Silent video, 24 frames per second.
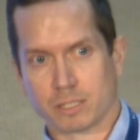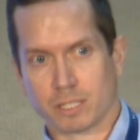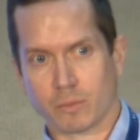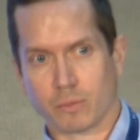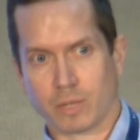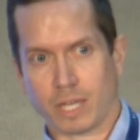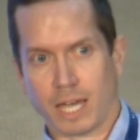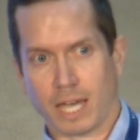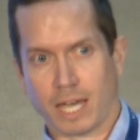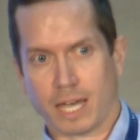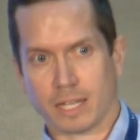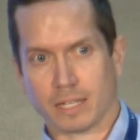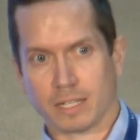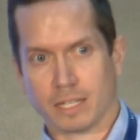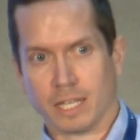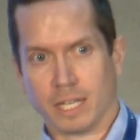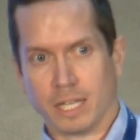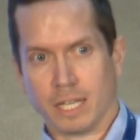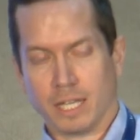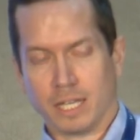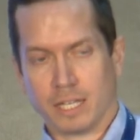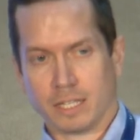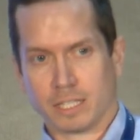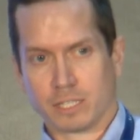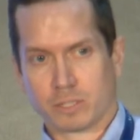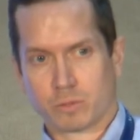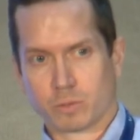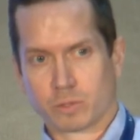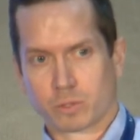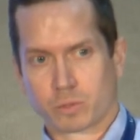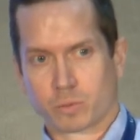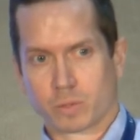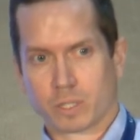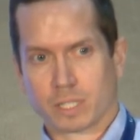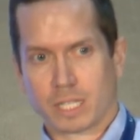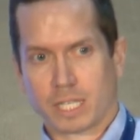that we had. This
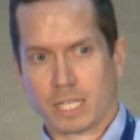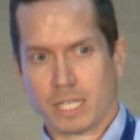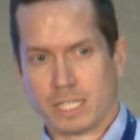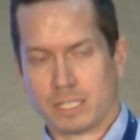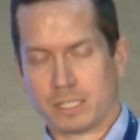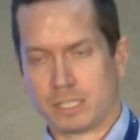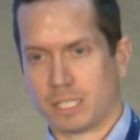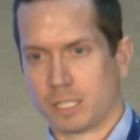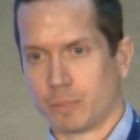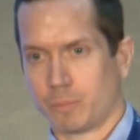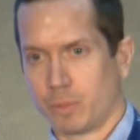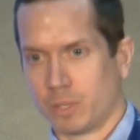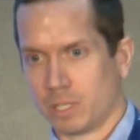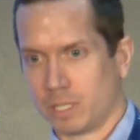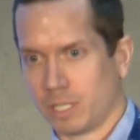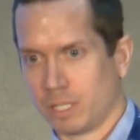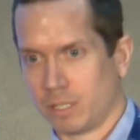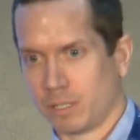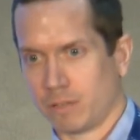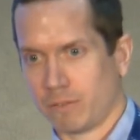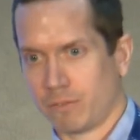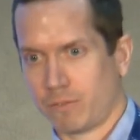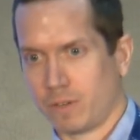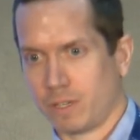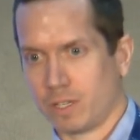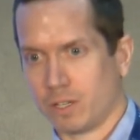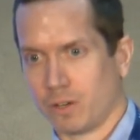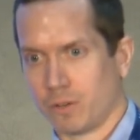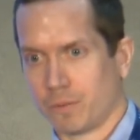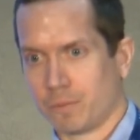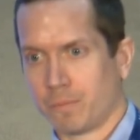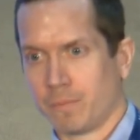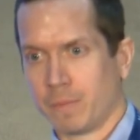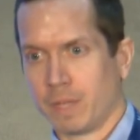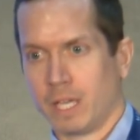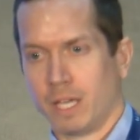was really easy to put in the
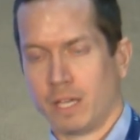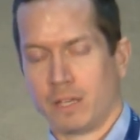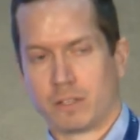field.